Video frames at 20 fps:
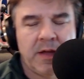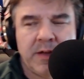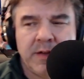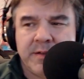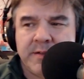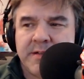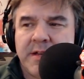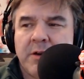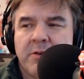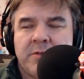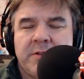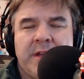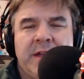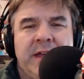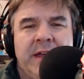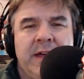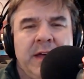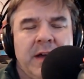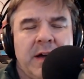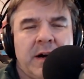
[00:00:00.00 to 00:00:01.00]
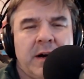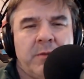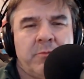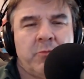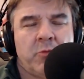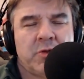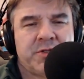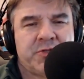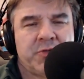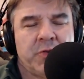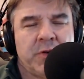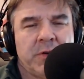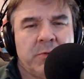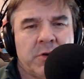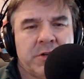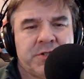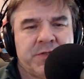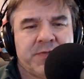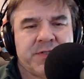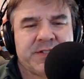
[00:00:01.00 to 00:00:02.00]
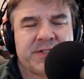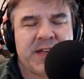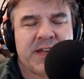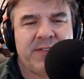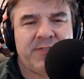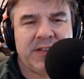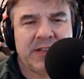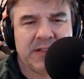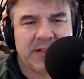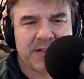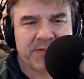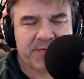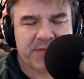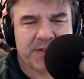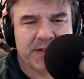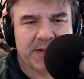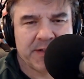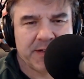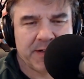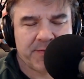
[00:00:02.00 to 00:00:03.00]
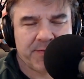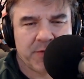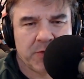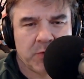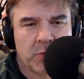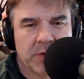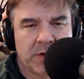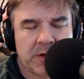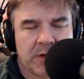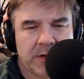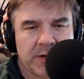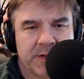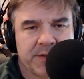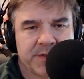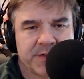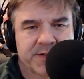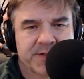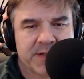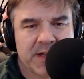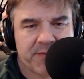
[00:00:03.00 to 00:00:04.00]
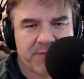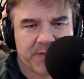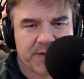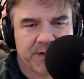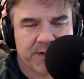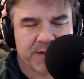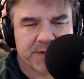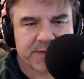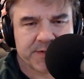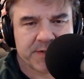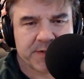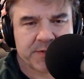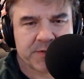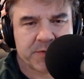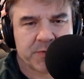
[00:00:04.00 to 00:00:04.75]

Now, he was doing much of his heavy lifting, if you will, in the 70s.